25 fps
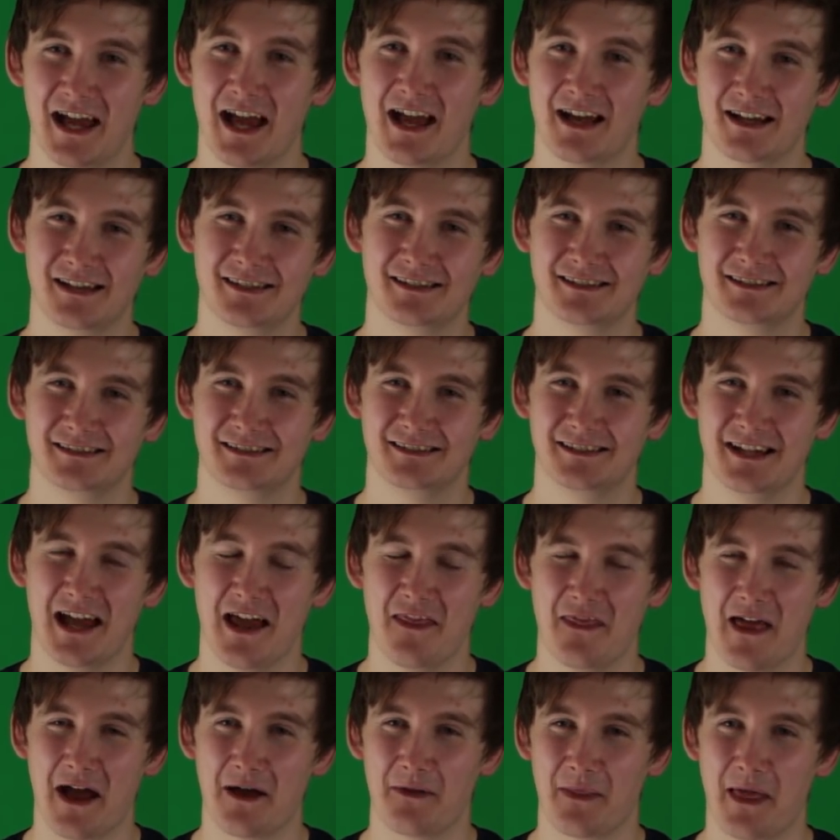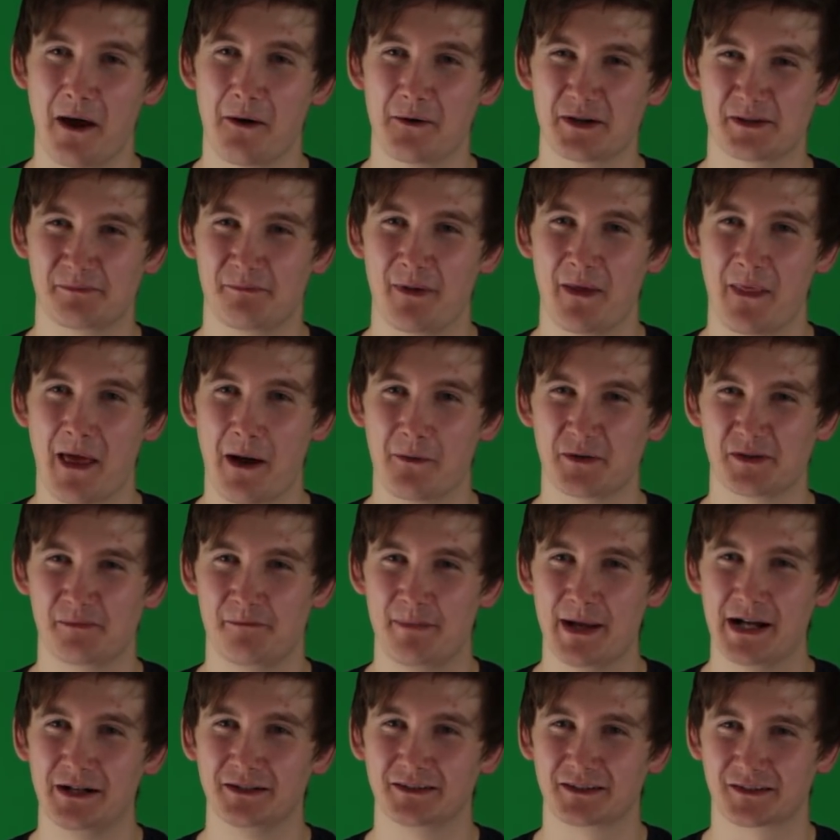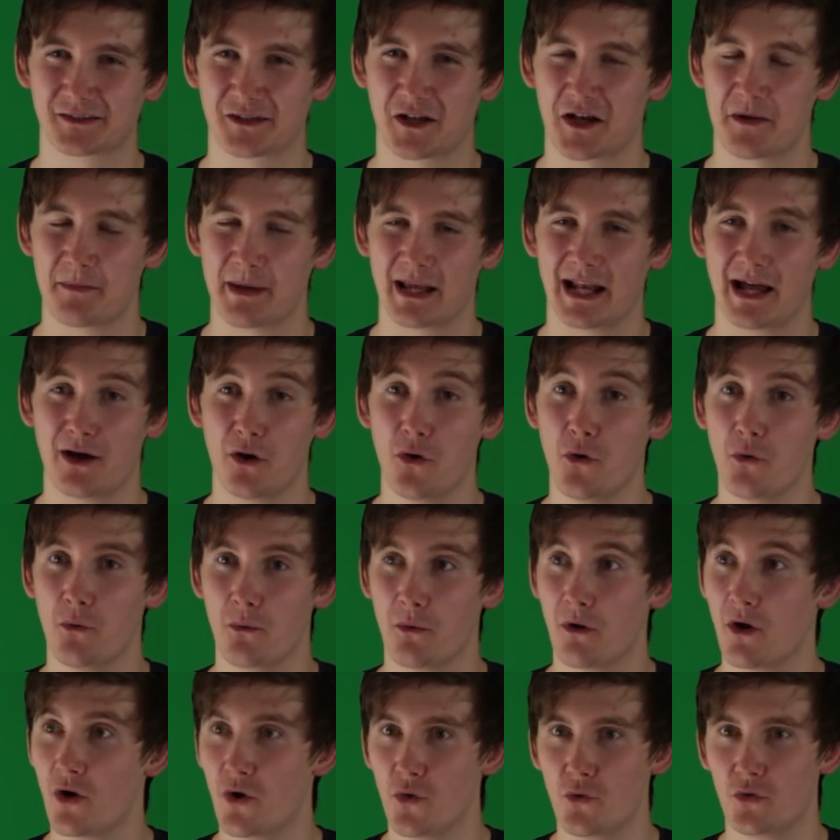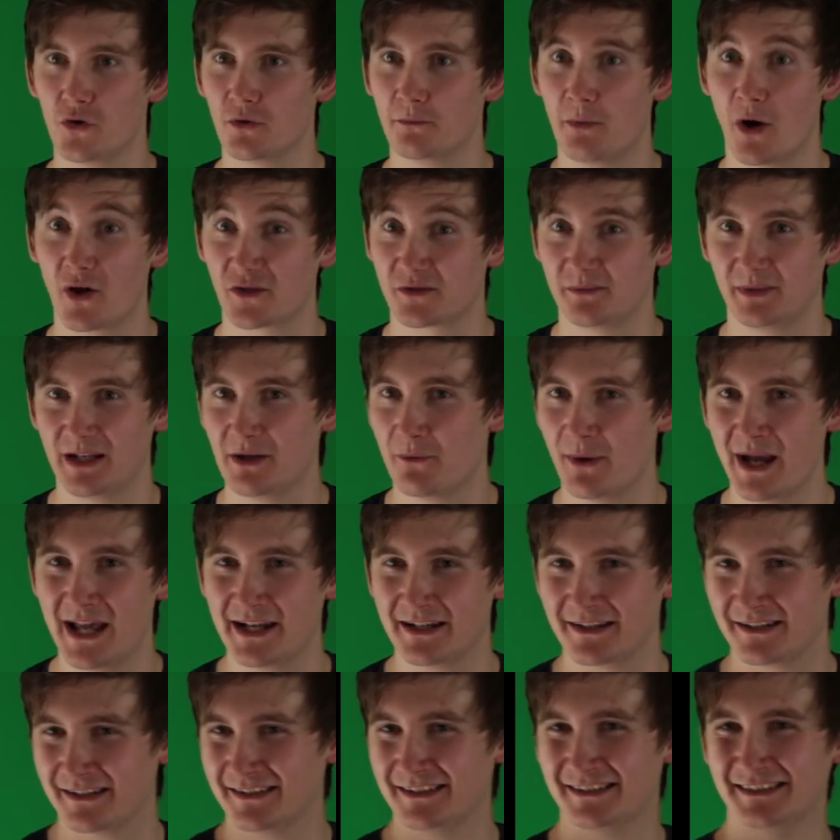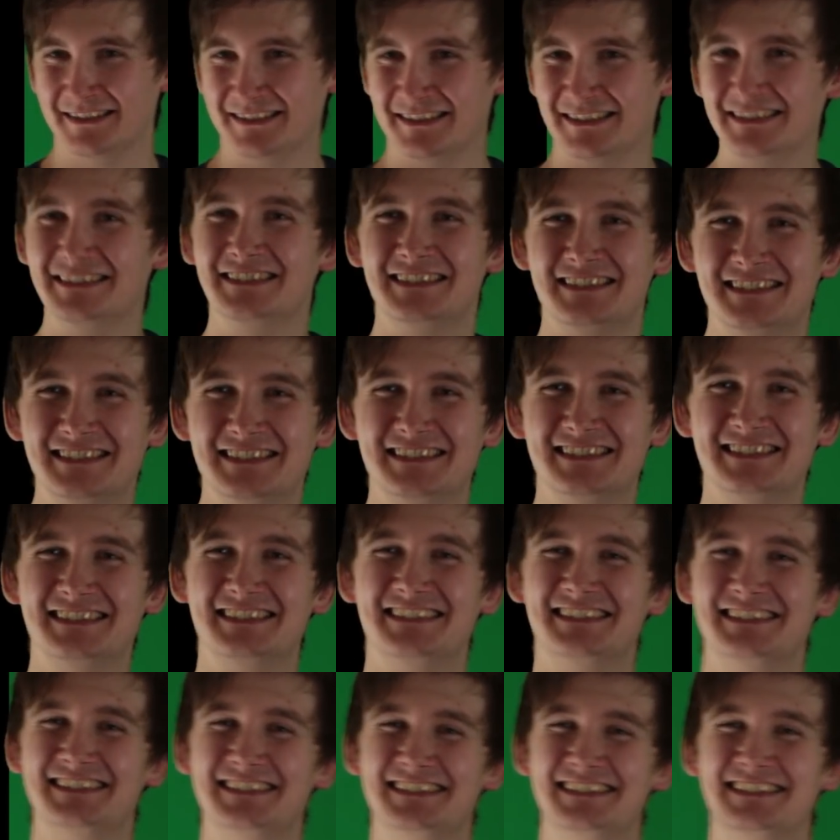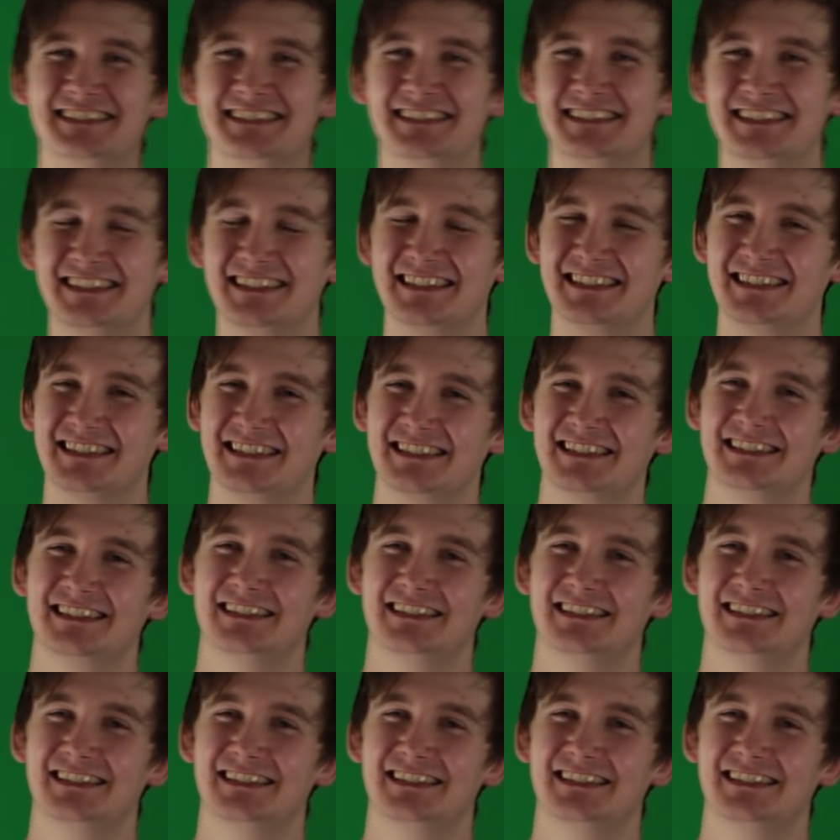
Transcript: Yeah. And that, and that was and that was billed as going to be like, oh, who could possibly win? Surely that would have made more sense to have